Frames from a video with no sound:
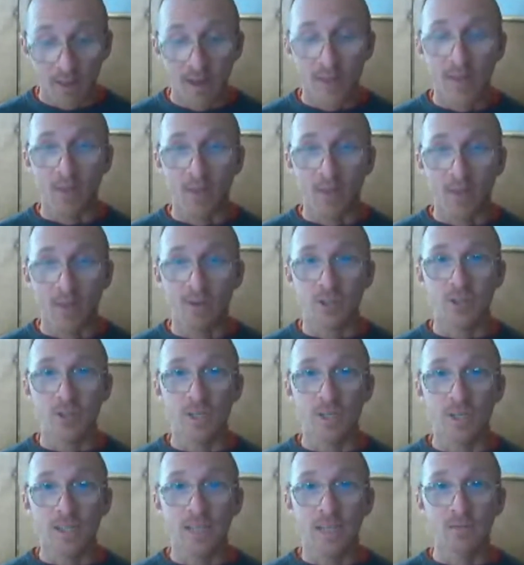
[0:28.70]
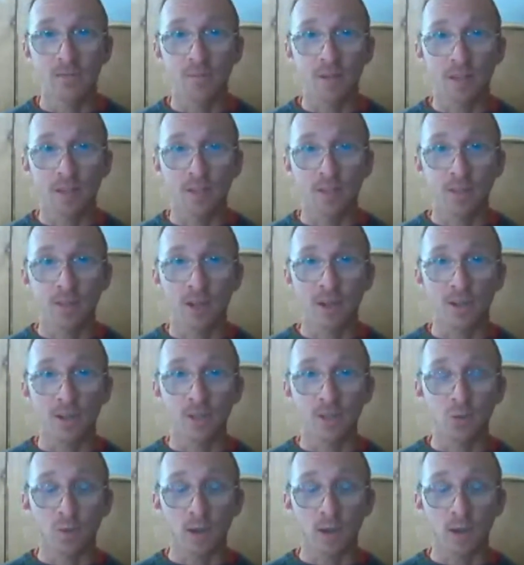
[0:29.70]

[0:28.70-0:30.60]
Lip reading: That retreat takes place August